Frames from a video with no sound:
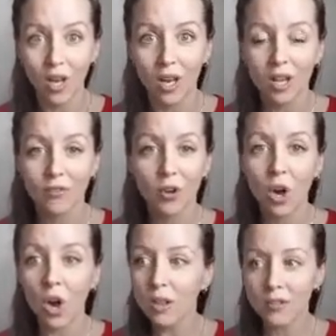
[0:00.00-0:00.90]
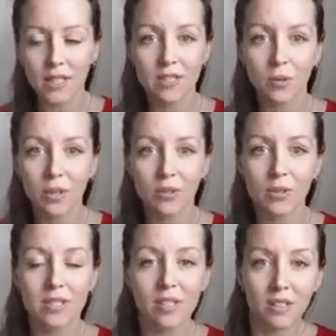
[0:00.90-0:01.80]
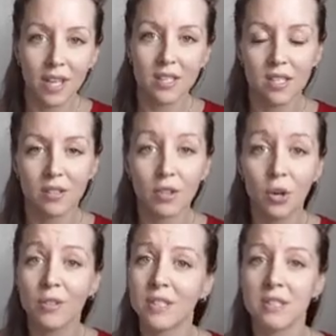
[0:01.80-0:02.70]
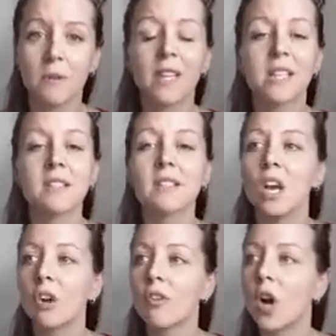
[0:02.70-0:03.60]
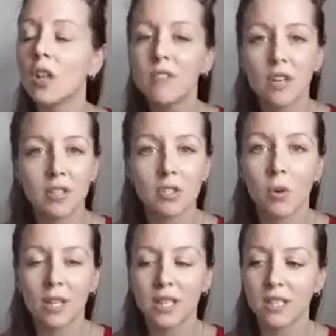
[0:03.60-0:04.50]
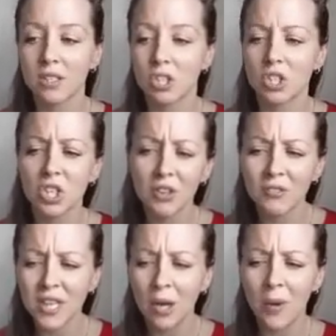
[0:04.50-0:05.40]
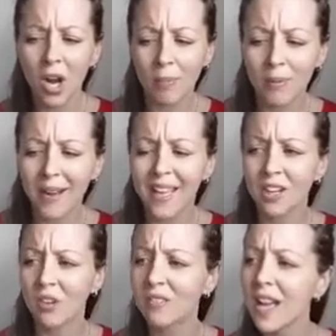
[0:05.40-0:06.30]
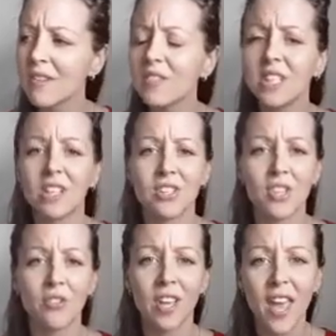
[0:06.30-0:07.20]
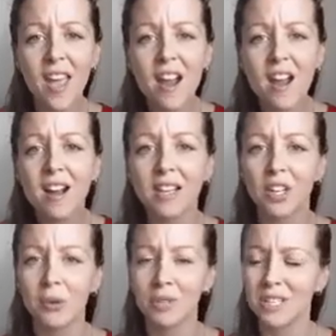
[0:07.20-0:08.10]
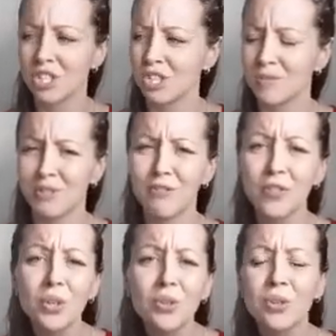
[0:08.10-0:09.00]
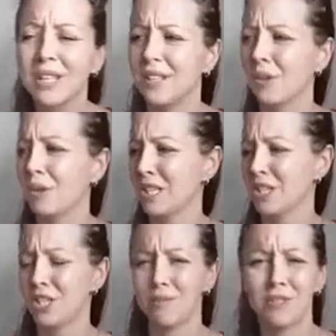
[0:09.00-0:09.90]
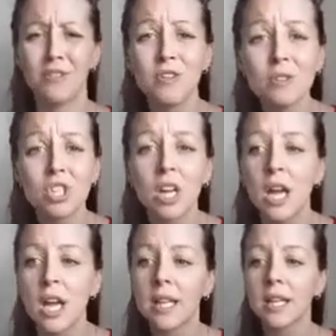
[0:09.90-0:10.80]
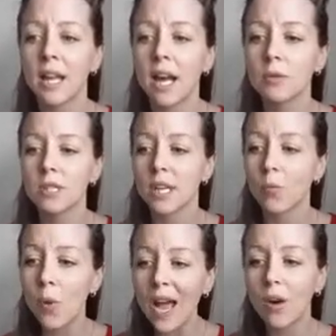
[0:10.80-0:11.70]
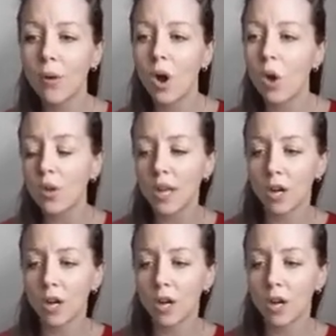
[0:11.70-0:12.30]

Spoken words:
for all of us going through this collective COVID experience, for all of us who are needing to shift how we operate in our life and in our self-care and in our relationship to food and in our relationship to the future. Like, I was like, wow, all that hard